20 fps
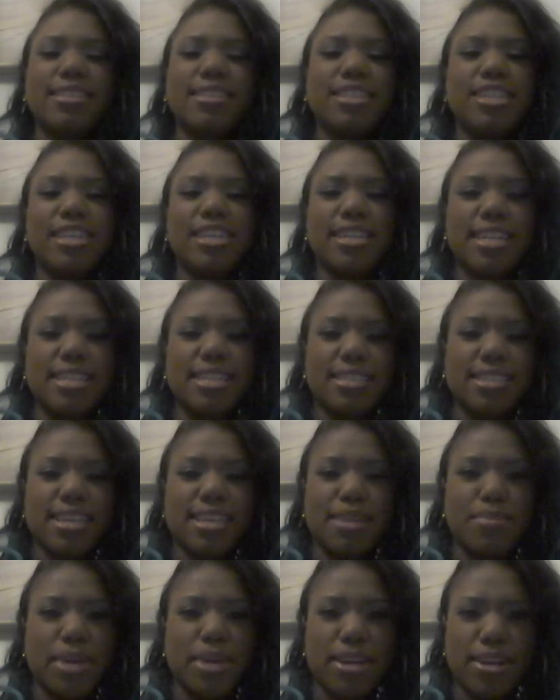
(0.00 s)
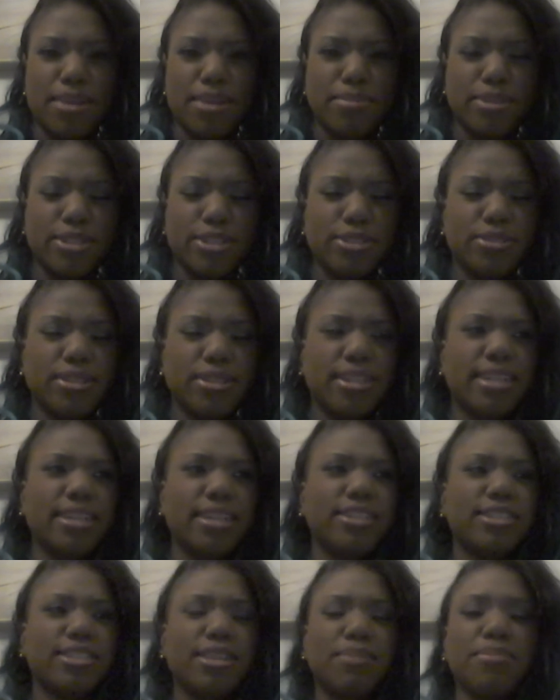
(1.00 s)
she gets a better
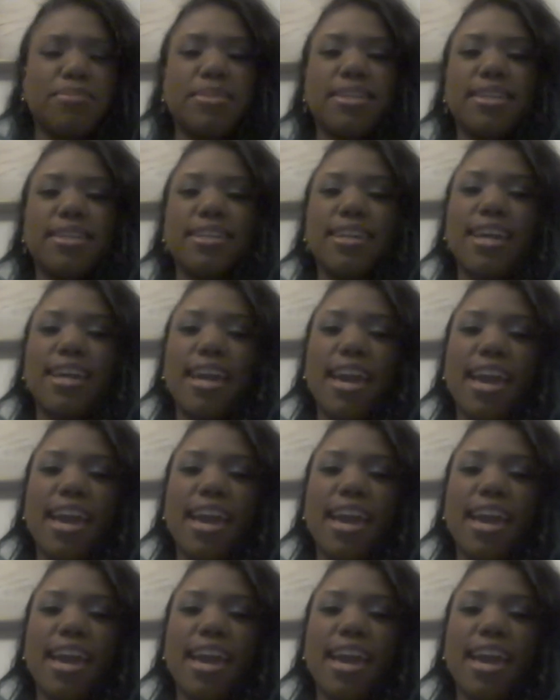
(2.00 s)
opportunity or something.